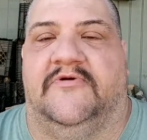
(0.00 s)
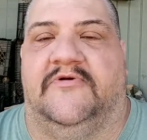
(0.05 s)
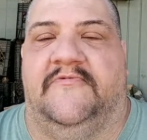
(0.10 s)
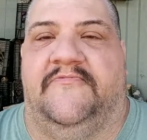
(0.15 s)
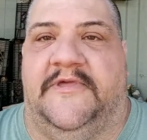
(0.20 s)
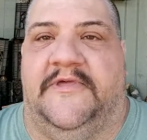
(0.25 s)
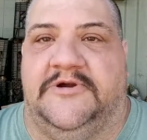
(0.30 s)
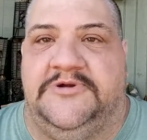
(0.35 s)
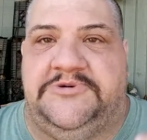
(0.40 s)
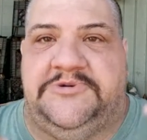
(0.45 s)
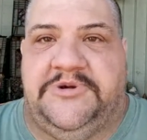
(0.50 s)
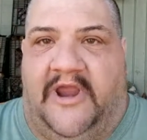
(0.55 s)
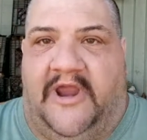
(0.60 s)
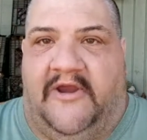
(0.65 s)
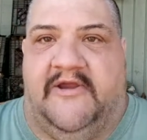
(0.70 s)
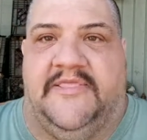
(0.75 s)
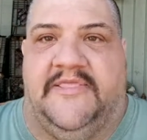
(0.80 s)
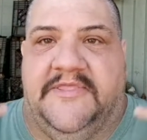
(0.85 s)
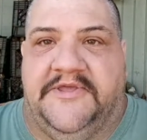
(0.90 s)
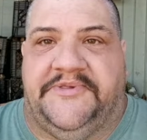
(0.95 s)
If they're
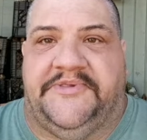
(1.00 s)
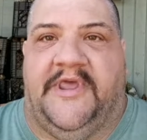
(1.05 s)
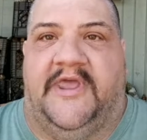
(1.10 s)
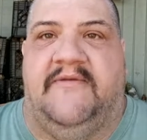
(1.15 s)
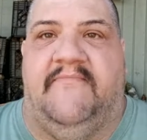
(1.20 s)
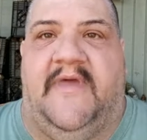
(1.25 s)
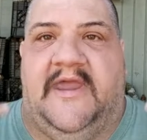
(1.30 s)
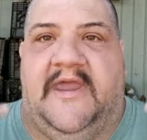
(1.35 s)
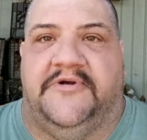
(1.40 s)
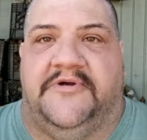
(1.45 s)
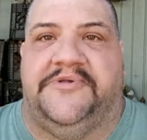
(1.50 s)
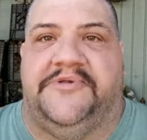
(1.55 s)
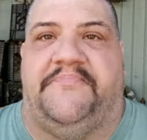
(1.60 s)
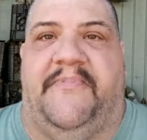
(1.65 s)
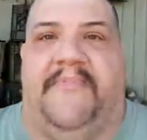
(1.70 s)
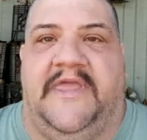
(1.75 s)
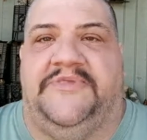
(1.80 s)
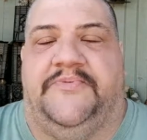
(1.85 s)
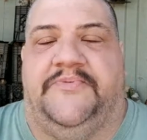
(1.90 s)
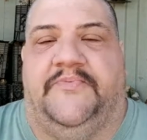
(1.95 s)
sharing the same
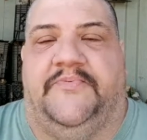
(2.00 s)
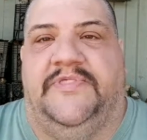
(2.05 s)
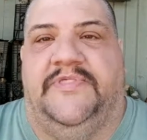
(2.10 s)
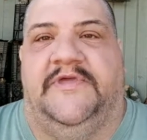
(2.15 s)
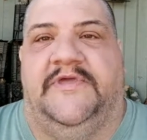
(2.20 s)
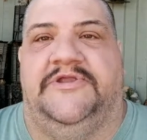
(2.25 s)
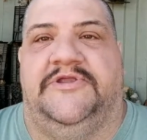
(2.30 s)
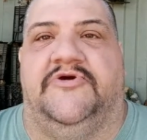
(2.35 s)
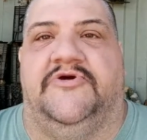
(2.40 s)
airspace within